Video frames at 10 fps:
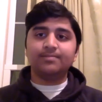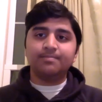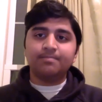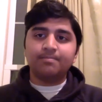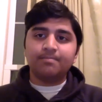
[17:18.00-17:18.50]

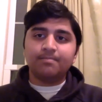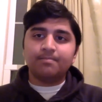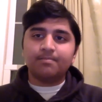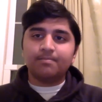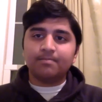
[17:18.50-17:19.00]

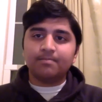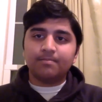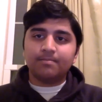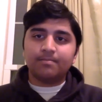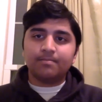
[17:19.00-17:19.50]

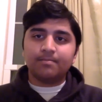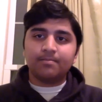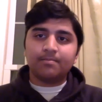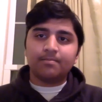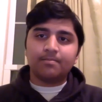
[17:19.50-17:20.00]

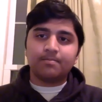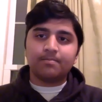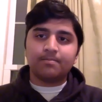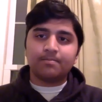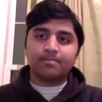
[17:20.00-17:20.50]

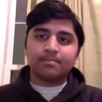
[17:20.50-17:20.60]
No one is speaking in this clip.